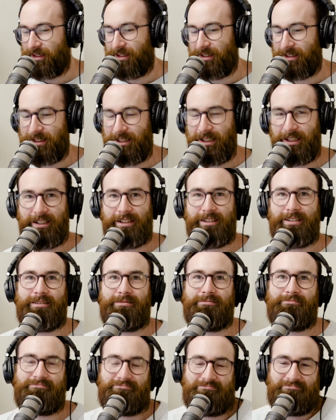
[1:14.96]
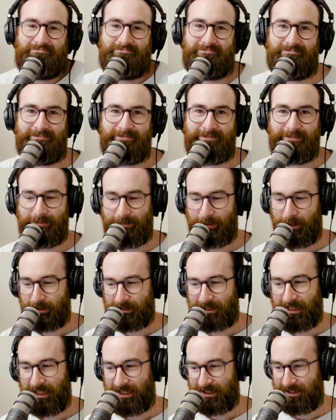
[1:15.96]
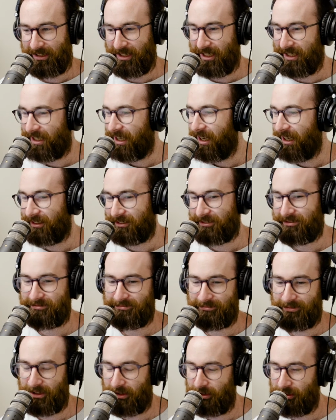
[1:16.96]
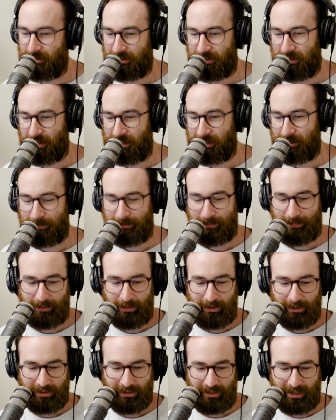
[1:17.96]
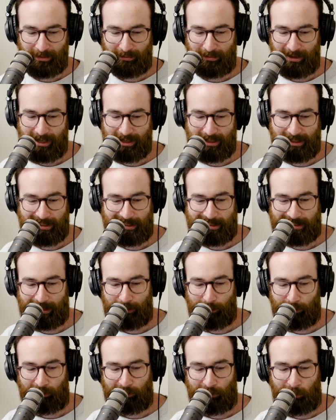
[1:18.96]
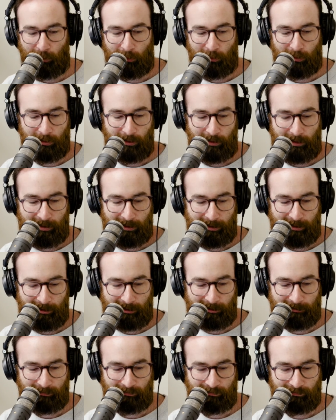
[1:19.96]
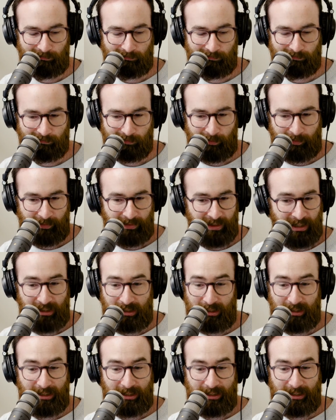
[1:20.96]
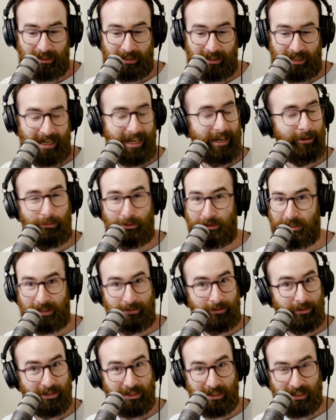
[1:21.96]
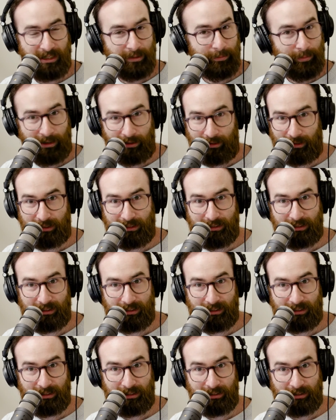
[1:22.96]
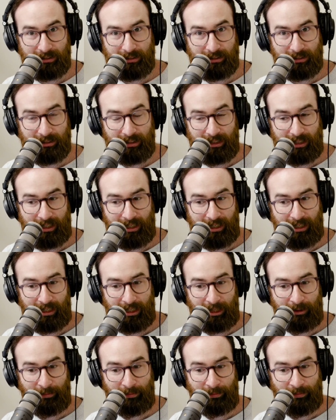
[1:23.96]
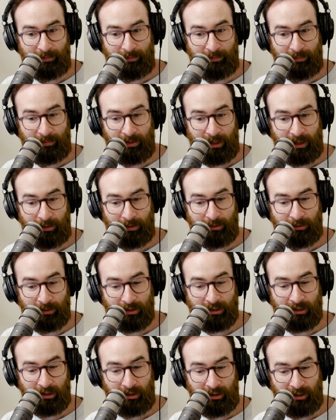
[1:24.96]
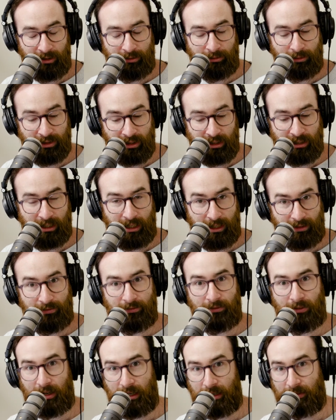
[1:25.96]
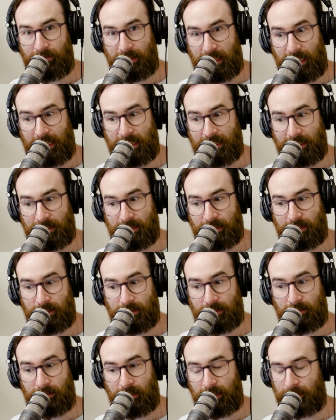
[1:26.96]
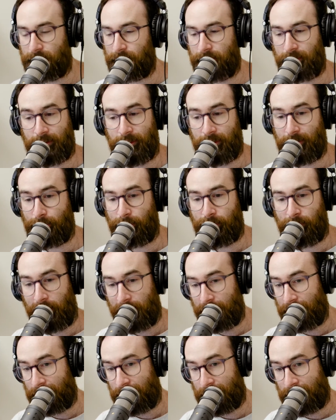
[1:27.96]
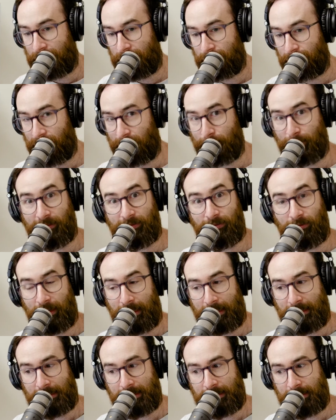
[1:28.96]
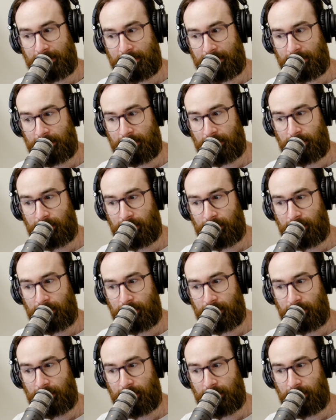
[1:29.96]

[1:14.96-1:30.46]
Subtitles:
Yeah, lockdown again. Third time round, as I said before. How was everyone's experience? It was a tough 5 days. I couldn't go to brunch with my friends.